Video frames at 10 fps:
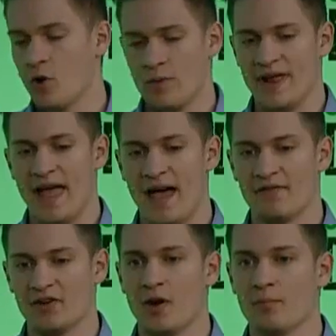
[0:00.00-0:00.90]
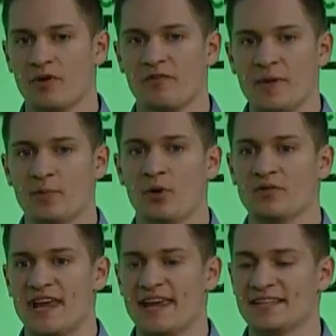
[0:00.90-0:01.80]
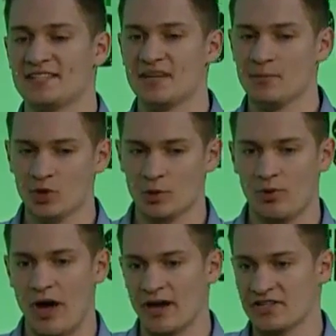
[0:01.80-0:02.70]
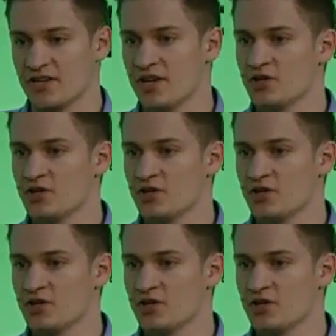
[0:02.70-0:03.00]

We have a number of people who have taken similar products